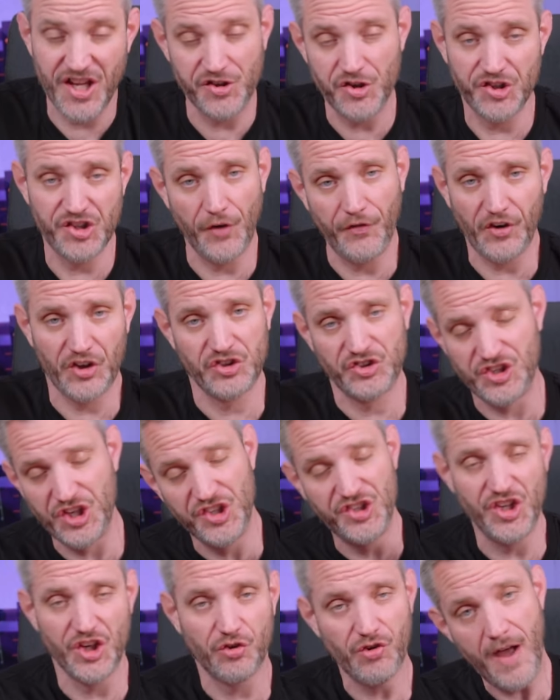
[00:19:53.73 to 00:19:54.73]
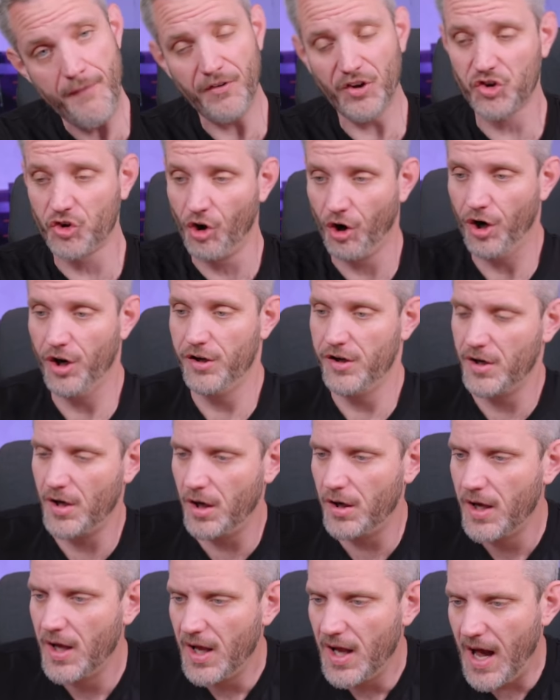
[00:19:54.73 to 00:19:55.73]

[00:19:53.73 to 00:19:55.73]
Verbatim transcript: get yourself a decent graphics card, you know?